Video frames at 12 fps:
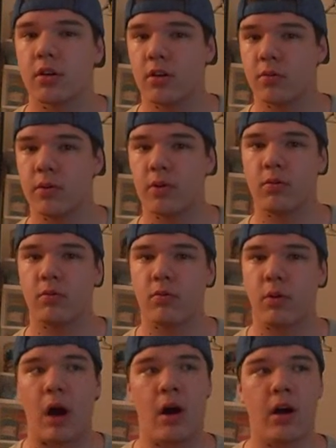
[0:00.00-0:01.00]
Gonna be
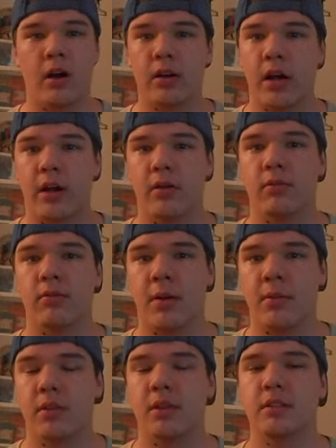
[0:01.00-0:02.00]
kind of
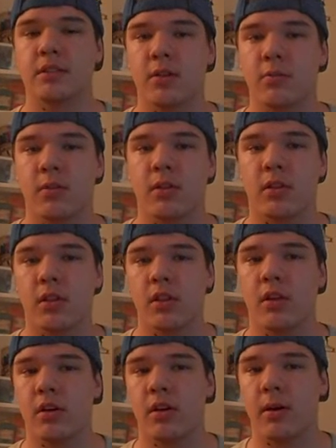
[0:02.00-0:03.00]
wrapping things up with
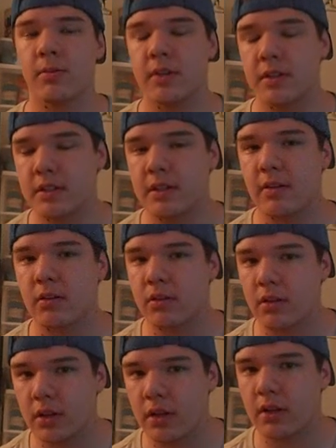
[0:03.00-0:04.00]
the updates and
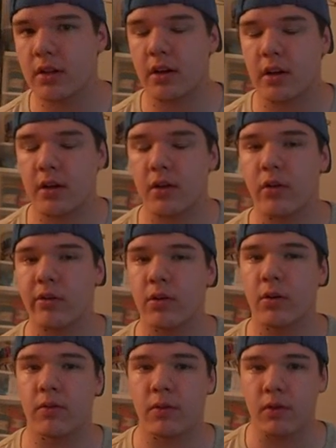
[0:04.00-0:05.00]
everything, kind of going
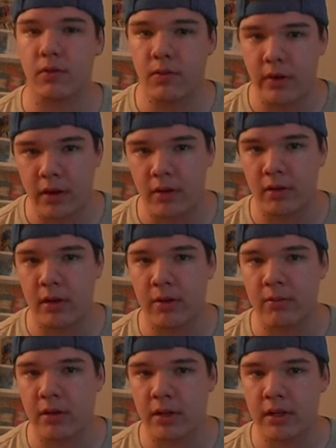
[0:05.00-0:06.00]
over the final
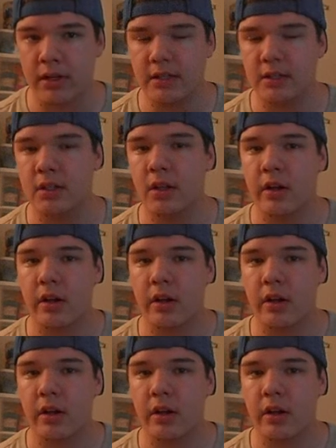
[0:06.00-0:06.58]
updates,